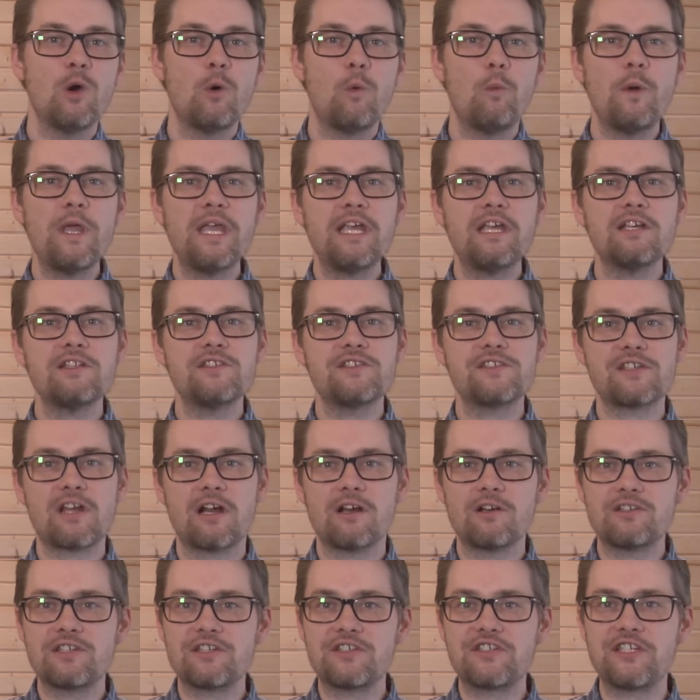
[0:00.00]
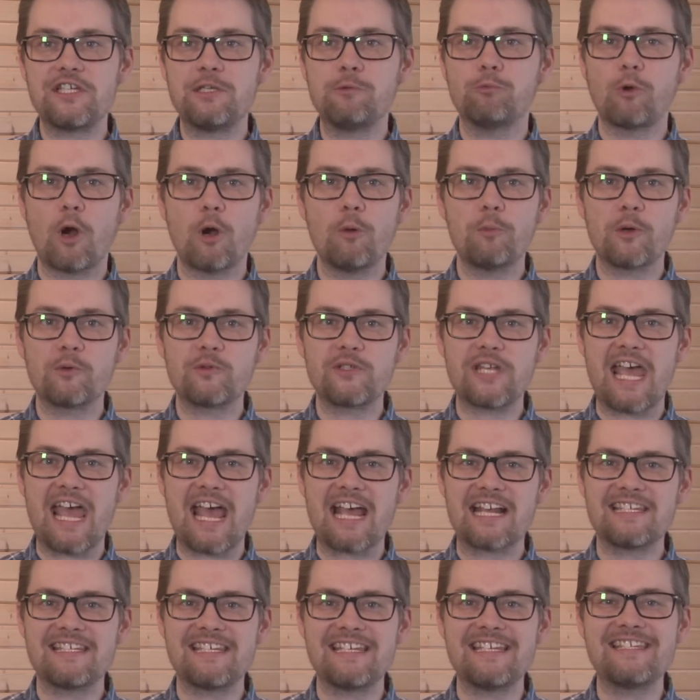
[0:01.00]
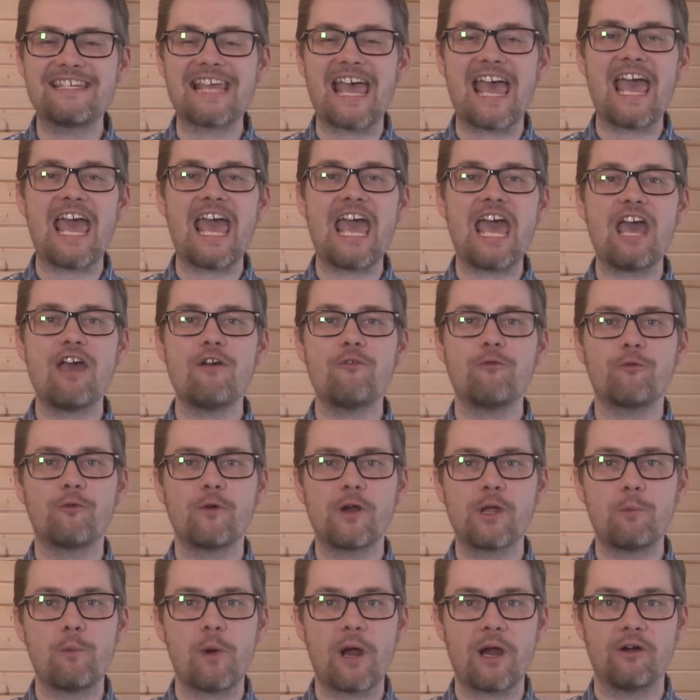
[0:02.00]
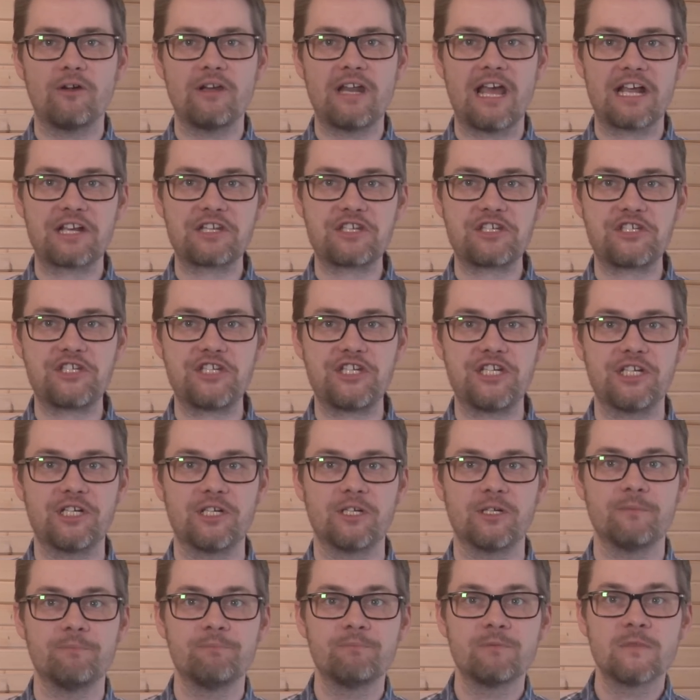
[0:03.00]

We could start to see robotaxis everywhere next year.